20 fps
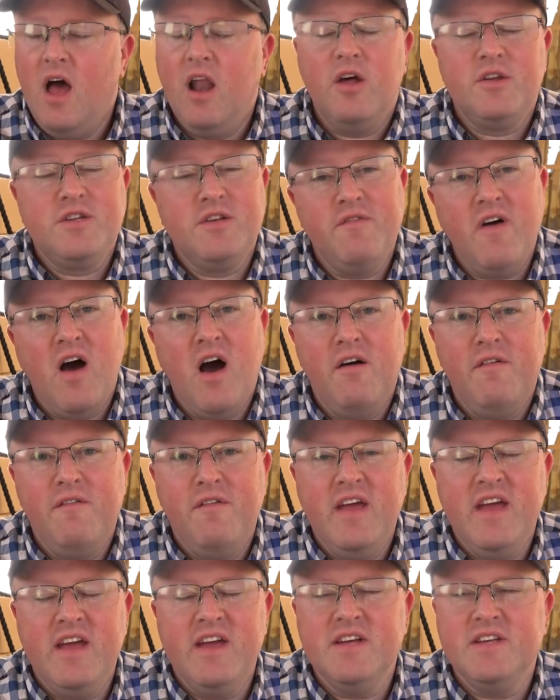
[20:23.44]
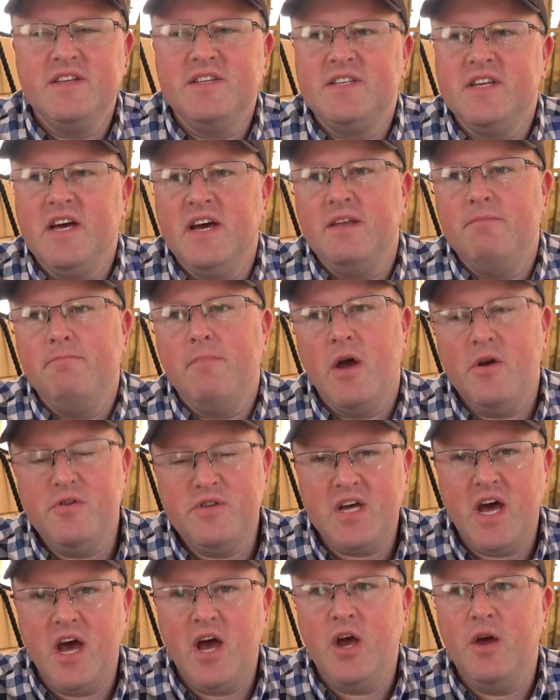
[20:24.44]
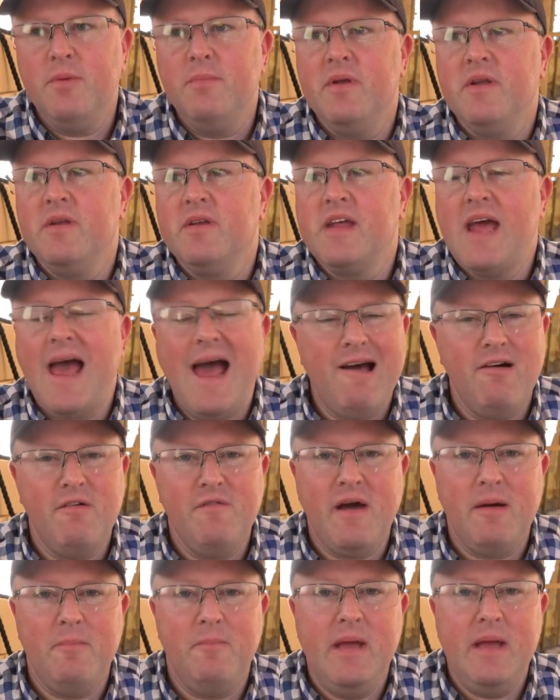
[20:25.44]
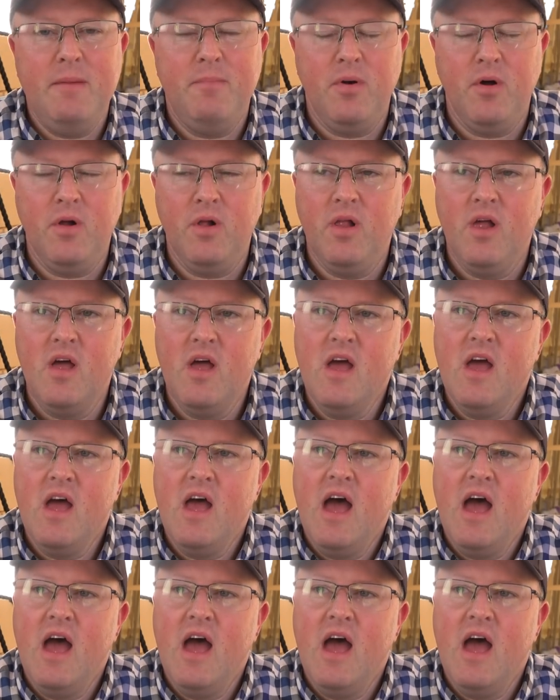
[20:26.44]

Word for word: A lot of RVers and motorhome and caravan people